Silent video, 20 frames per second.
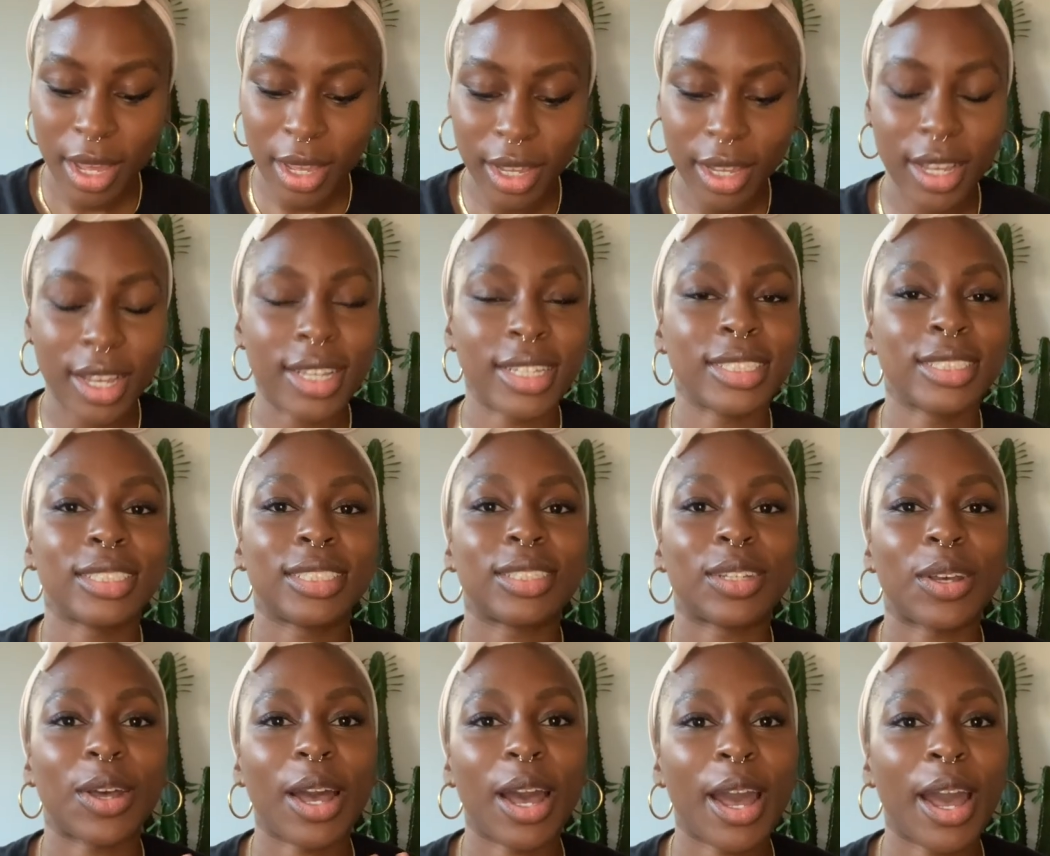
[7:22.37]
because
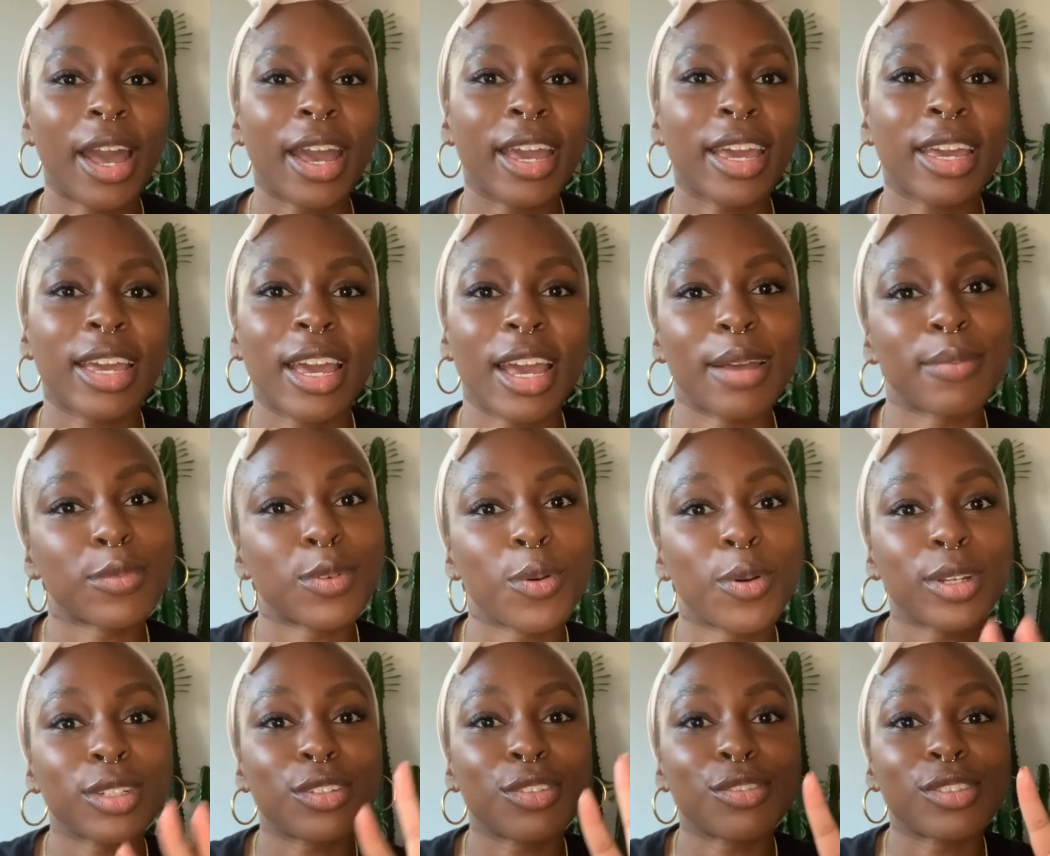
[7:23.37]
I am
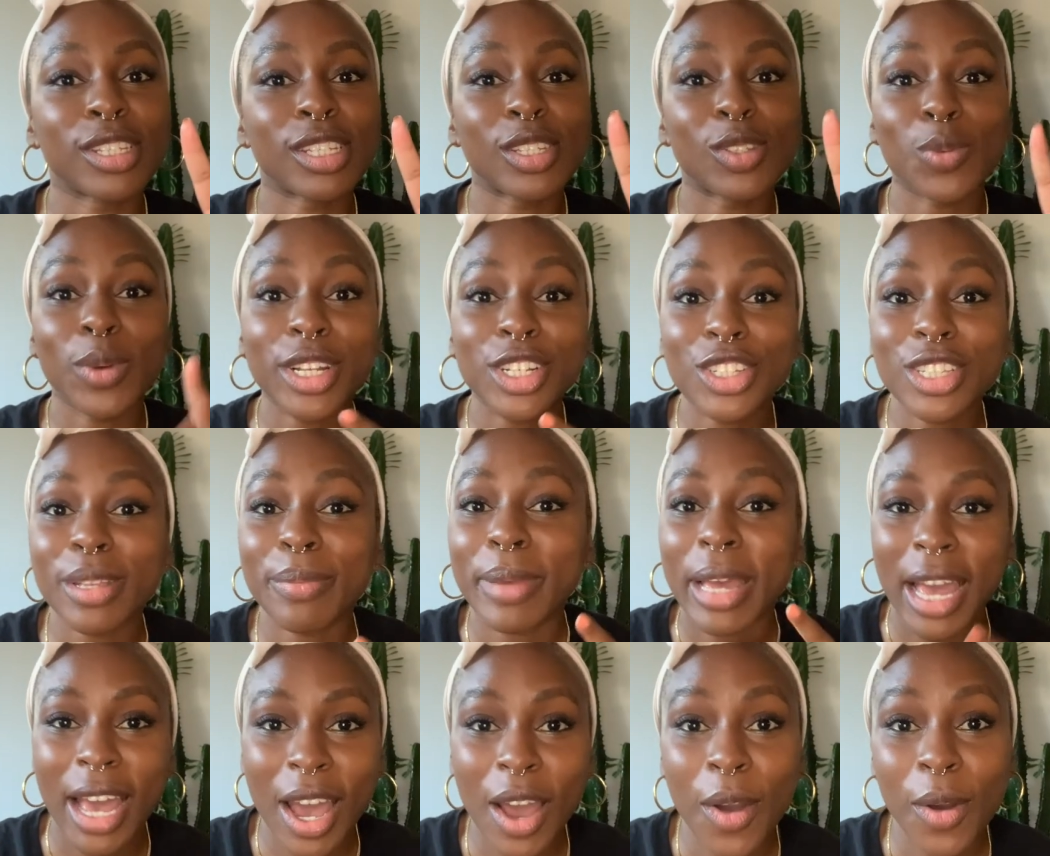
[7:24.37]
going to switch them
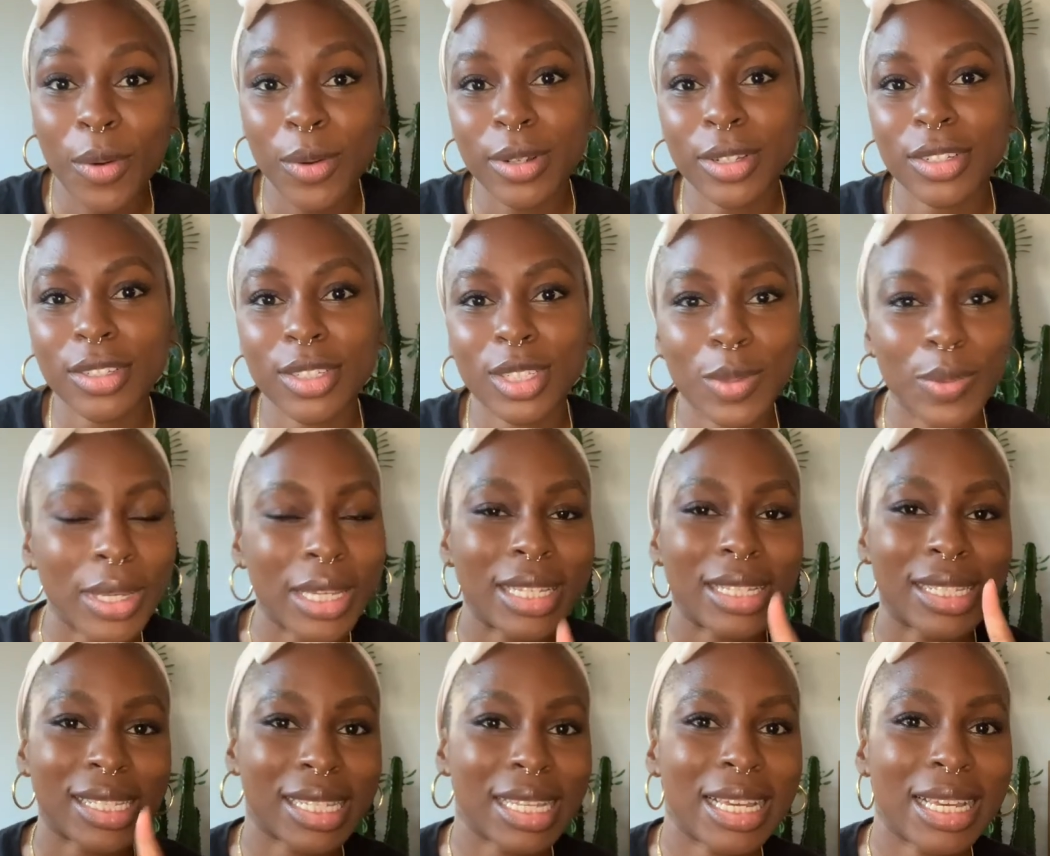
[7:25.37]
out so we
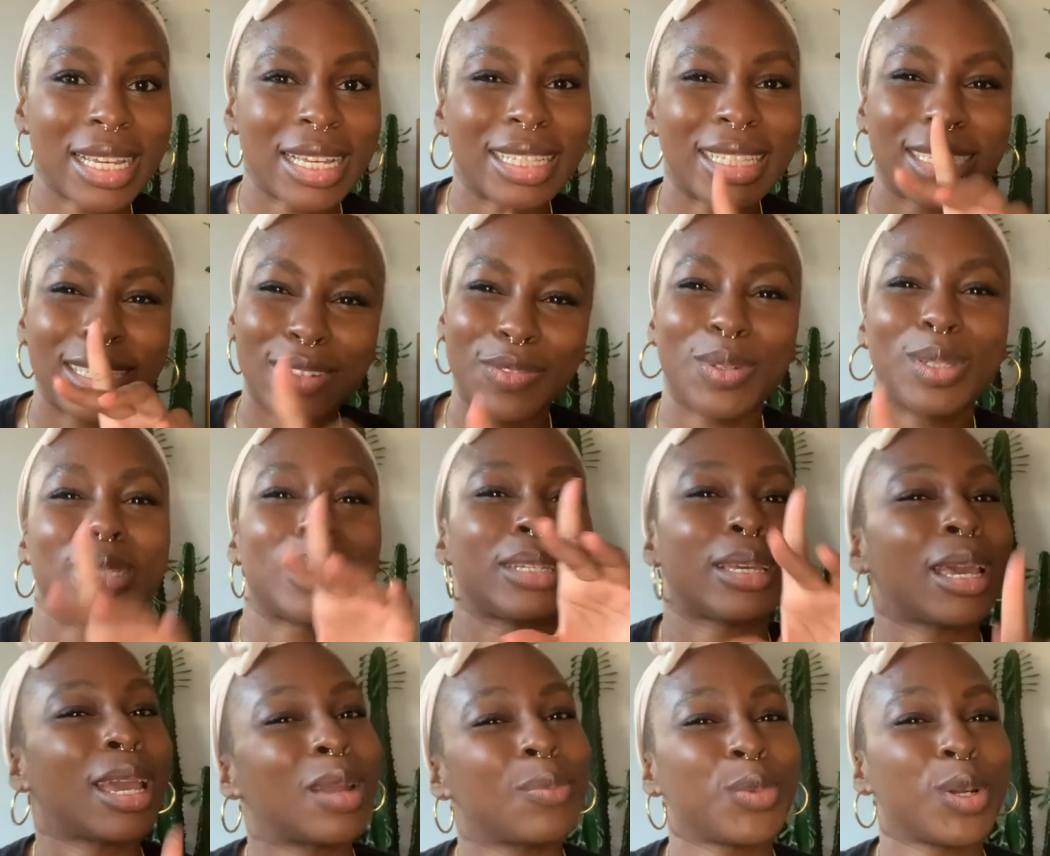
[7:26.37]
can see the difference in
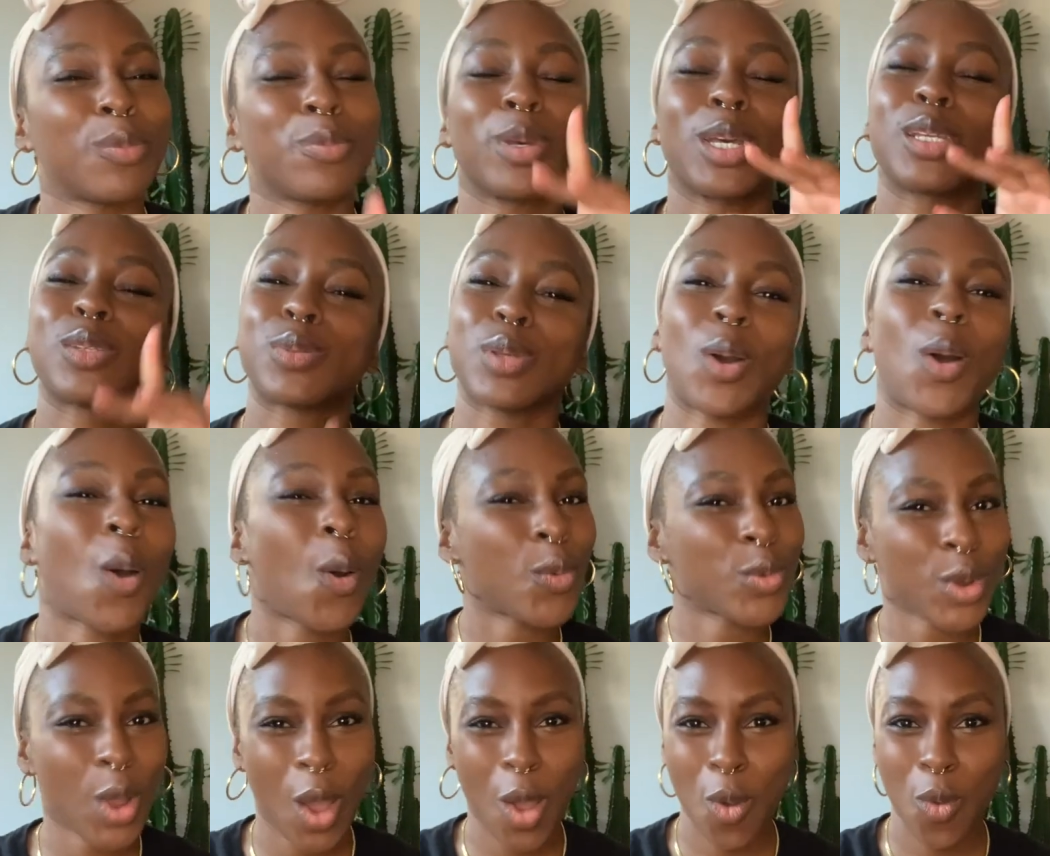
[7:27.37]
camera because we all
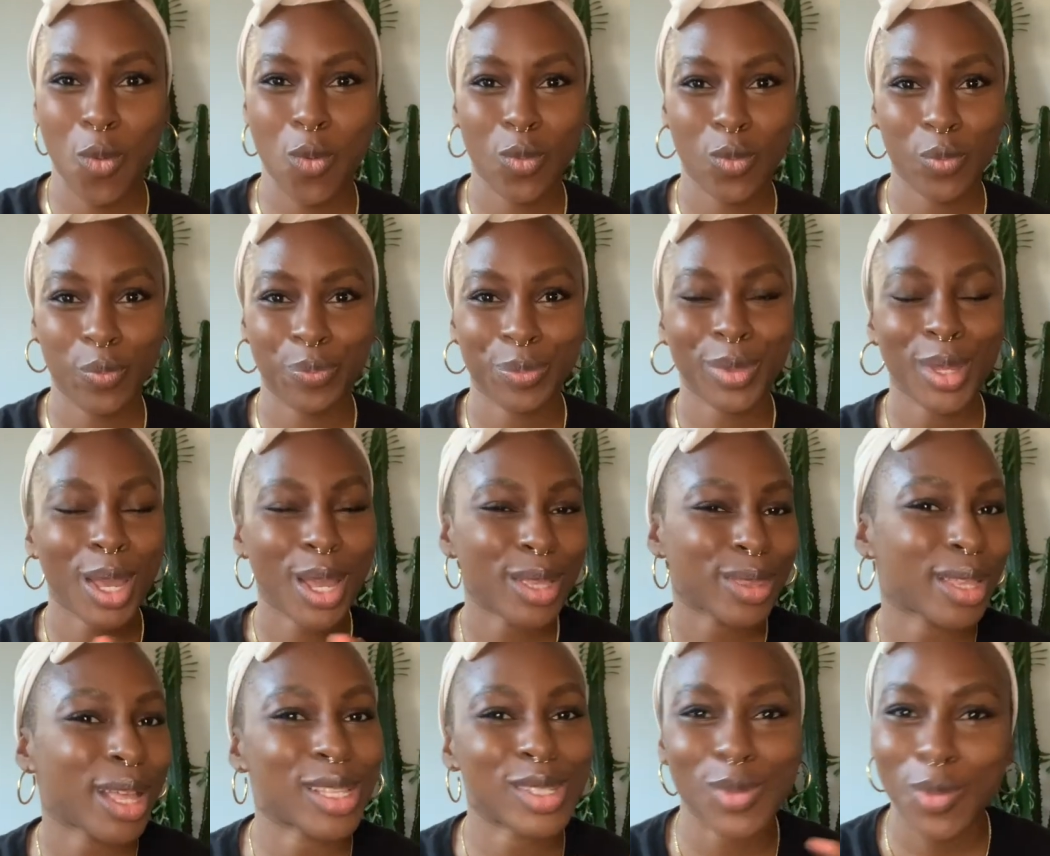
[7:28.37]
know
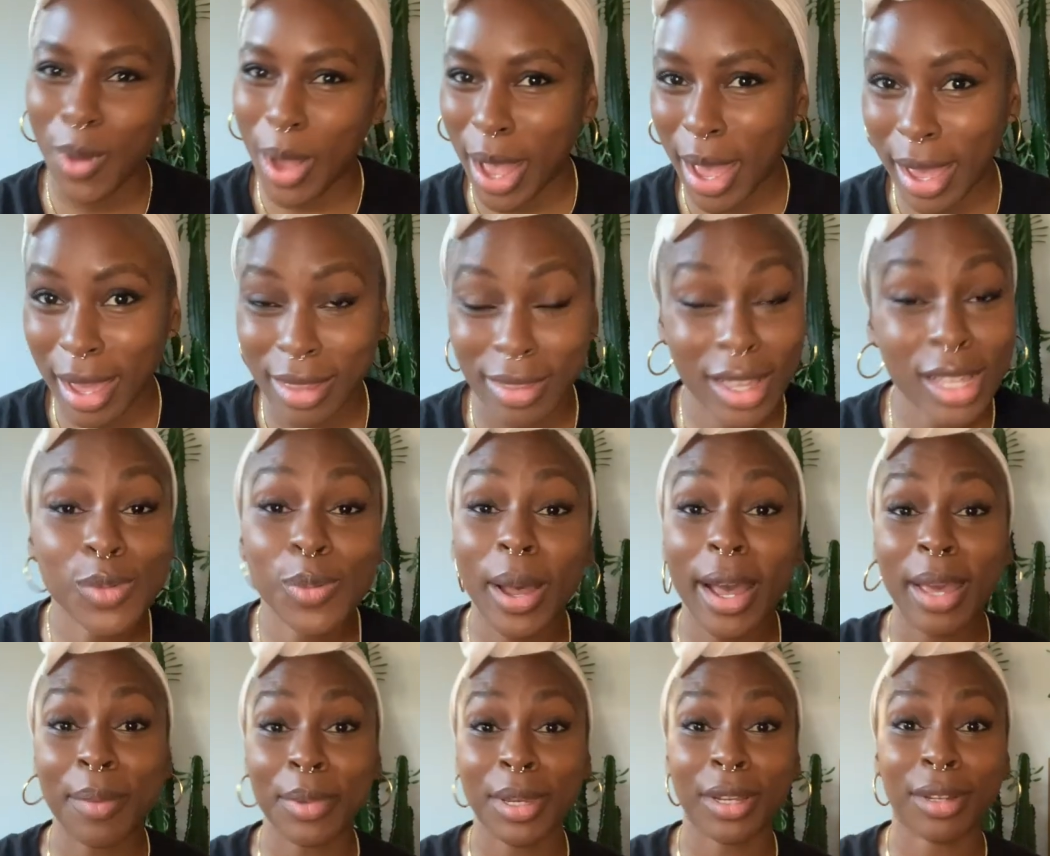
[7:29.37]
that's why, that's why
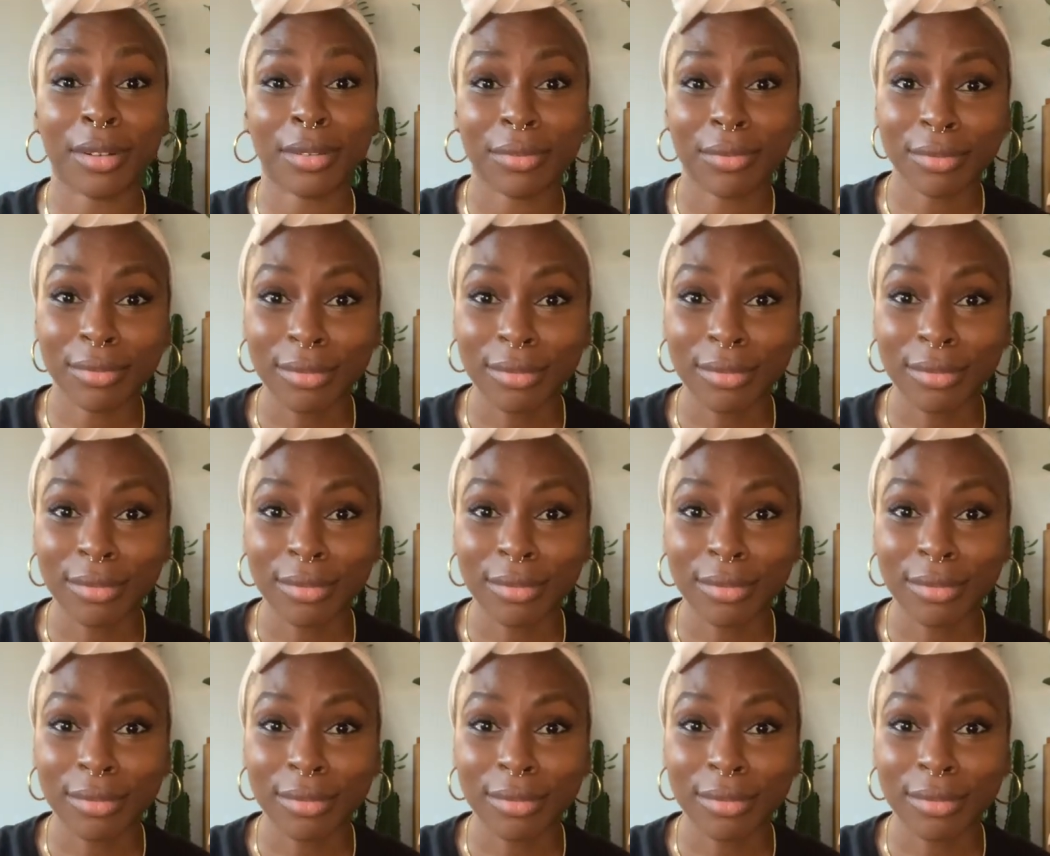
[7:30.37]
I'm here.